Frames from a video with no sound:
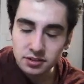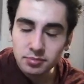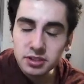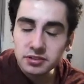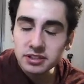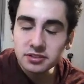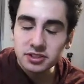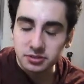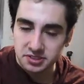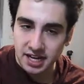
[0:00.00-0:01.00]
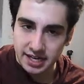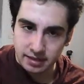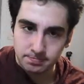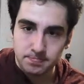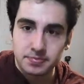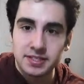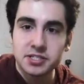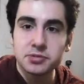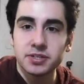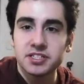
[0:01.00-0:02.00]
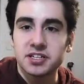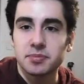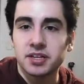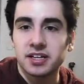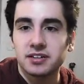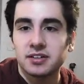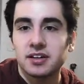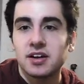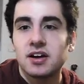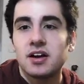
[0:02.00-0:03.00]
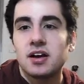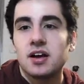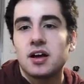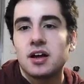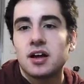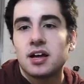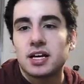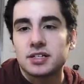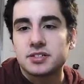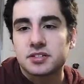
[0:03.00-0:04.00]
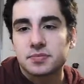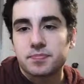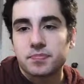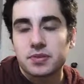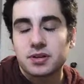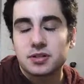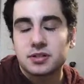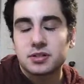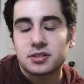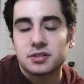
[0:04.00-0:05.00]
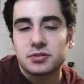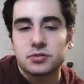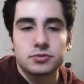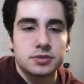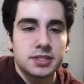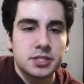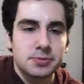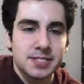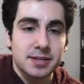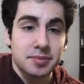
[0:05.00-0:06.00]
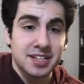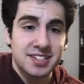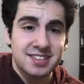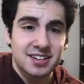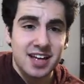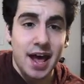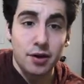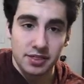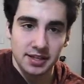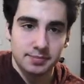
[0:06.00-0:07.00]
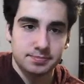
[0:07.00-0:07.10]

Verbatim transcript: Number 302, diet. This is when something is this is when something is healthy.